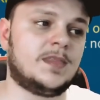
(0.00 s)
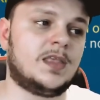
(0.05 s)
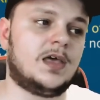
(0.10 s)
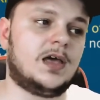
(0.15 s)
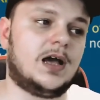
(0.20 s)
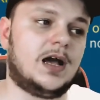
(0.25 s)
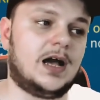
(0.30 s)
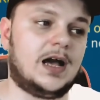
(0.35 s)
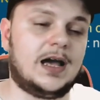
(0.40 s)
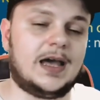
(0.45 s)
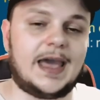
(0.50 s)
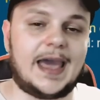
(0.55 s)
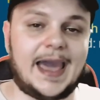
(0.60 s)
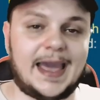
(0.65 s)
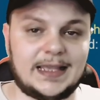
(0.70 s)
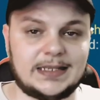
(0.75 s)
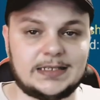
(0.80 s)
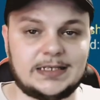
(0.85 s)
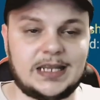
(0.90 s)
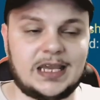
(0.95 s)

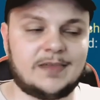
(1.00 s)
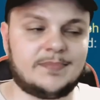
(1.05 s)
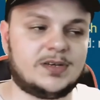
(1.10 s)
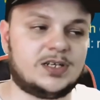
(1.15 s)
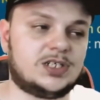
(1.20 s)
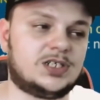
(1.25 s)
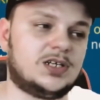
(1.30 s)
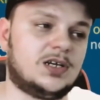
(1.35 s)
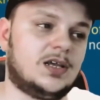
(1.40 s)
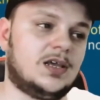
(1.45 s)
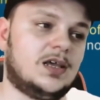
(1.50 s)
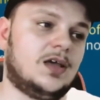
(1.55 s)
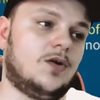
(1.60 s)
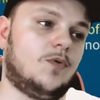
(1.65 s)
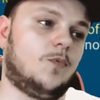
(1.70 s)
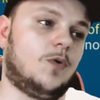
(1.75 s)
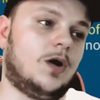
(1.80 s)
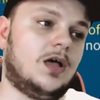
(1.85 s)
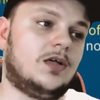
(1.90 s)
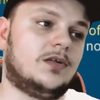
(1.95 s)
as damage.
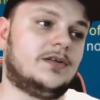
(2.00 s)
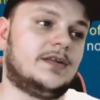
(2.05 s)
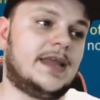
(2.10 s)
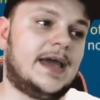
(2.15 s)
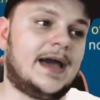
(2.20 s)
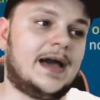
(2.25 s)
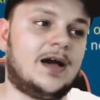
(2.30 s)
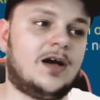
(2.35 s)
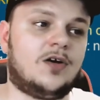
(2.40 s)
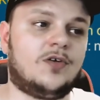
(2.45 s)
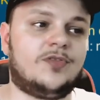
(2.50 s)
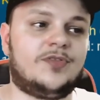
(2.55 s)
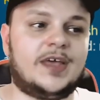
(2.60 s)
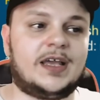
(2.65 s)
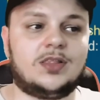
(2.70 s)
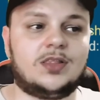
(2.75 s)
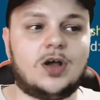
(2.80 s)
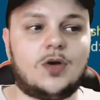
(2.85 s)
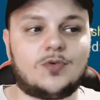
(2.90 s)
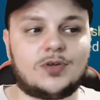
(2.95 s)
Well, now they
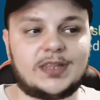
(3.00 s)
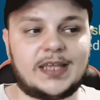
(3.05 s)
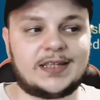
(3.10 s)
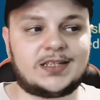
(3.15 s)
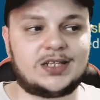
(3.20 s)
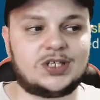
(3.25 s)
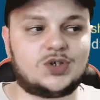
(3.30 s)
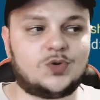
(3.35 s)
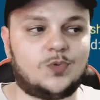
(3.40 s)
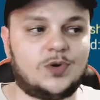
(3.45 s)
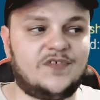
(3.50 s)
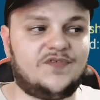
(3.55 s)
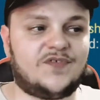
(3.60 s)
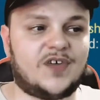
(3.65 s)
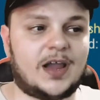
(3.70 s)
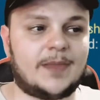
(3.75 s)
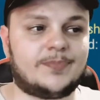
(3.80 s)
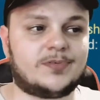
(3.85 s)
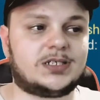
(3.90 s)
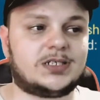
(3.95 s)
lowered that to
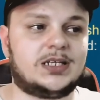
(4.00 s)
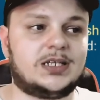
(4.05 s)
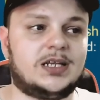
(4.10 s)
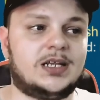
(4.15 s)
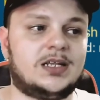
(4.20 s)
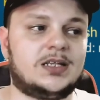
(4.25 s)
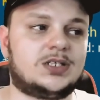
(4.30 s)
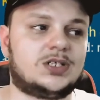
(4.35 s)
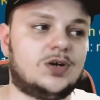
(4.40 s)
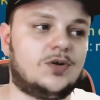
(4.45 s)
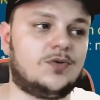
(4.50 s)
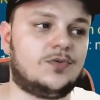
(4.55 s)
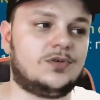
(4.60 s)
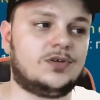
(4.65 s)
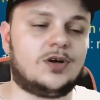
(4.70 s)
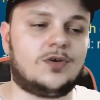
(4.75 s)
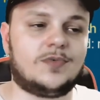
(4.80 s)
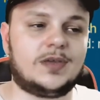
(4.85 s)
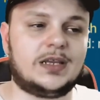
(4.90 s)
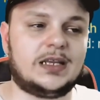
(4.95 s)
25%, so you
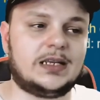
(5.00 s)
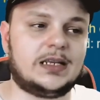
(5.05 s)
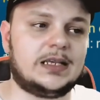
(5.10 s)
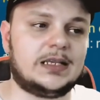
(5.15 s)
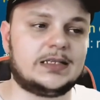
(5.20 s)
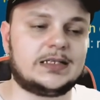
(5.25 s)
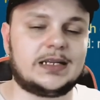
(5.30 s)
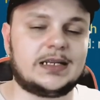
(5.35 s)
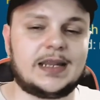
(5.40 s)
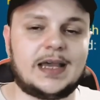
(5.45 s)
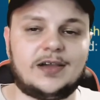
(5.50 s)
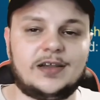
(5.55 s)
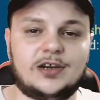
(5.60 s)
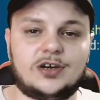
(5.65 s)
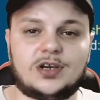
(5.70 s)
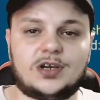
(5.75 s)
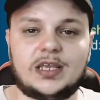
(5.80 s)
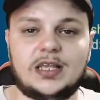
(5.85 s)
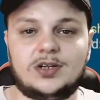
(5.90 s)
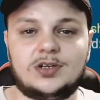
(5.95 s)
know, he isn't out here
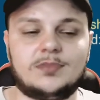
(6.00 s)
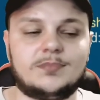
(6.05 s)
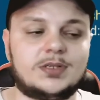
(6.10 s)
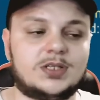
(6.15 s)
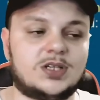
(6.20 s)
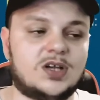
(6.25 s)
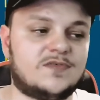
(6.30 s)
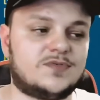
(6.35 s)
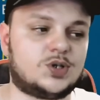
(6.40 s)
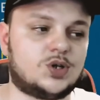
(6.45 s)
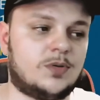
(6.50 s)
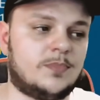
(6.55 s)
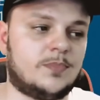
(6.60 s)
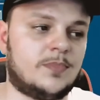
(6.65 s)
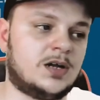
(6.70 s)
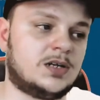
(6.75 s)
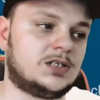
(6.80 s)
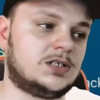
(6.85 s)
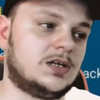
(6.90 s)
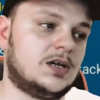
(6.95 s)
killing himself so
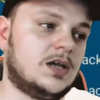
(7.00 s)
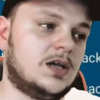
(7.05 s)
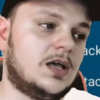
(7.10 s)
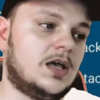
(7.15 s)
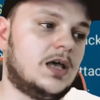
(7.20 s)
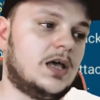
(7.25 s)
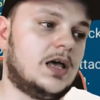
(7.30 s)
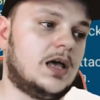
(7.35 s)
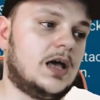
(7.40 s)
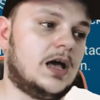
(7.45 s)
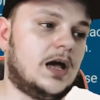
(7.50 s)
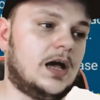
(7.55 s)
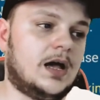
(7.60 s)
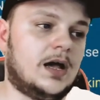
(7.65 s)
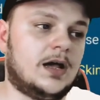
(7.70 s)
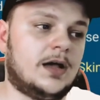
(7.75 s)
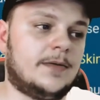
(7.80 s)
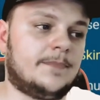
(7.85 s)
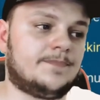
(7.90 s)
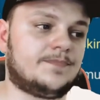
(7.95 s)
much.
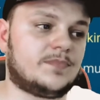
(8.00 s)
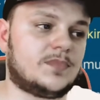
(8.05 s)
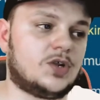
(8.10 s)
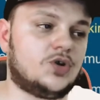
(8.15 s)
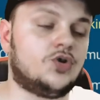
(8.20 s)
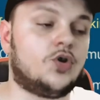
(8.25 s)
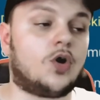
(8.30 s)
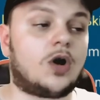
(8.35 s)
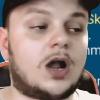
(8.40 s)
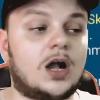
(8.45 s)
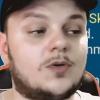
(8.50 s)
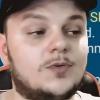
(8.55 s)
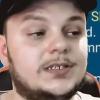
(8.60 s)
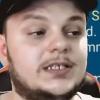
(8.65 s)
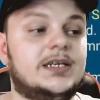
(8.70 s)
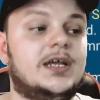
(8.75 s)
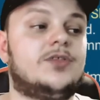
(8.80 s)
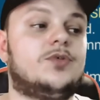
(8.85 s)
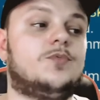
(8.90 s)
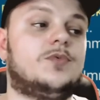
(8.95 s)
Norad was
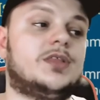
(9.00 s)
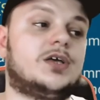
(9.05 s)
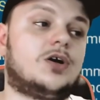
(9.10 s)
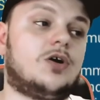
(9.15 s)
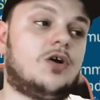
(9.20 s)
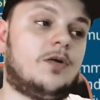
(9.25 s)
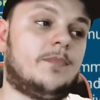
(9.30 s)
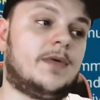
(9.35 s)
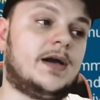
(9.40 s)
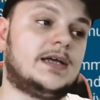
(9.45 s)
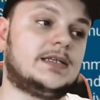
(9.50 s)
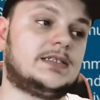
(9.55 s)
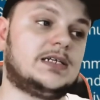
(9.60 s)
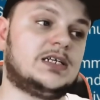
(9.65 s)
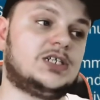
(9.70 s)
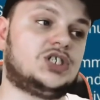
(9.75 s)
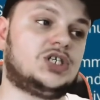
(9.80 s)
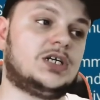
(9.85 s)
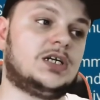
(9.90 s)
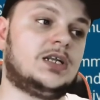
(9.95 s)
another one that caught my
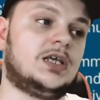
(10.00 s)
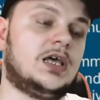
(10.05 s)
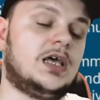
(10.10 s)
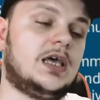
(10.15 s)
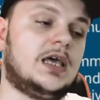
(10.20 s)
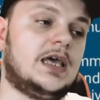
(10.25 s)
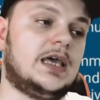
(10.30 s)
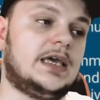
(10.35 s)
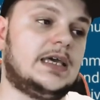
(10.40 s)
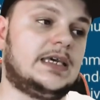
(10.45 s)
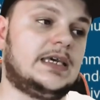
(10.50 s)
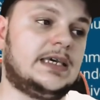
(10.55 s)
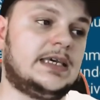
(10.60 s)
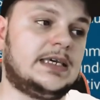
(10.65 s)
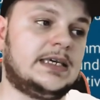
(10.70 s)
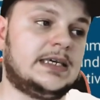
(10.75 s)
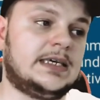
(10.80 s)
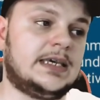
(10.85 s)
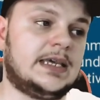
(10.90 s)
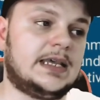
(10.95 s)
attention.
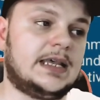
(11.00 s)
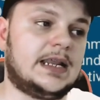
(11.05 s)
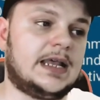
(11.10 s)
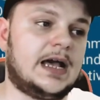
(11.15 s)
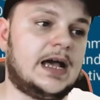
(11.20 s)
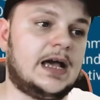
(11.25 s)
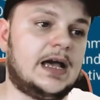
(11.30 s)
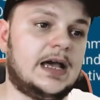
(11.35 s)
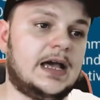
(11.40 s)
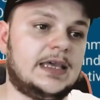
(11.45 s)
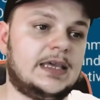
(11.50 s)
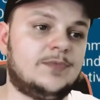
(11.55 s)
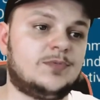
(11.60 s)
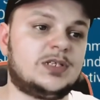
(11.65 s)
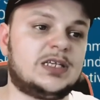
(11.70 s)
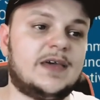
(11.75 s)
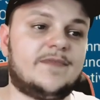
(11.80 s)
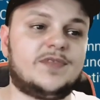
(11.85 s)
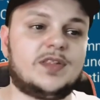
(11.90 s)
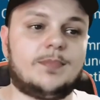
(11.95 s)
He was
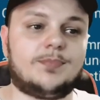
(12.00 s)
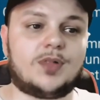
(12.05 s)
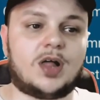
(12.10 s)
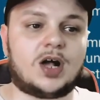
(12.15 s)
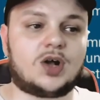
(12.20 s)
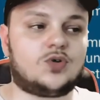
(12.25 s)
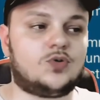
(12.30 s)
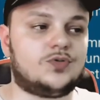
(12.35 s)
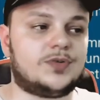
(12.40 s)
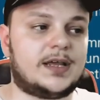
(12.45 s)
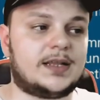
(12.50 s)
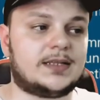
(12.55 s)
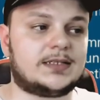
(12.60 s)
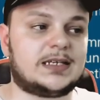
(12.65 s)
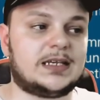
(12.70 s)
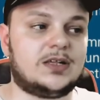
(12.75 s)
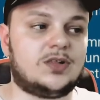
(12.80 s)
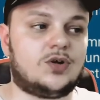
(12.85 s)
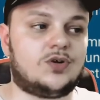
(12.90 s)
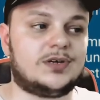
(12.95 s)
given the block cooldown
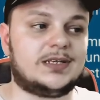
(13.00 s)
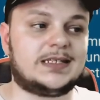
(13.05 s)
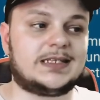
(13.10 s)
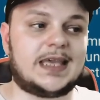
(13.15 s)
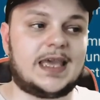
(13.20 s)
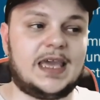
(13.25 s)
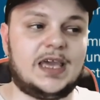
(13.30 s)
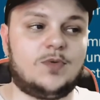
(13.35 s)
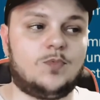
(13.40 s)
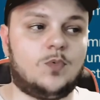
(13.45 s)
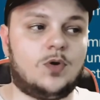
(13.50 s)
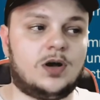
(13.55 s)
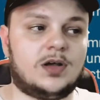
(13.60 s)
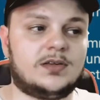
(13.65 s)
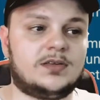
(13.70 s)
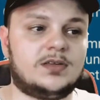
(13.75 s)
skill on his A1,